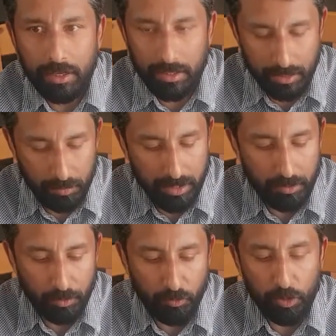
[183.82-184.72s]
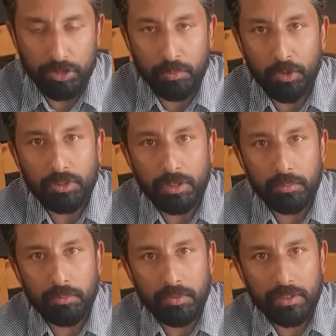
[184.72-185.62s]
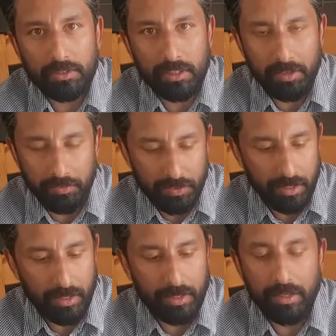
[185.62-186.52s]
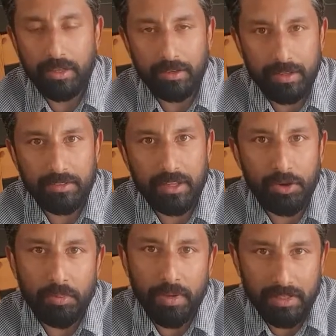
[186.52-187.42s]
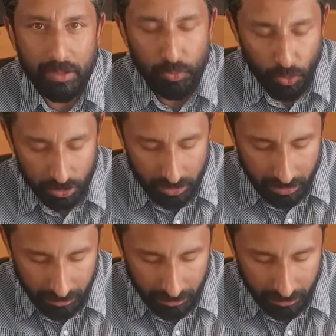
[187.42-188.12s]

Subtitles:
in my water bottle. It gives a nice aromatic water.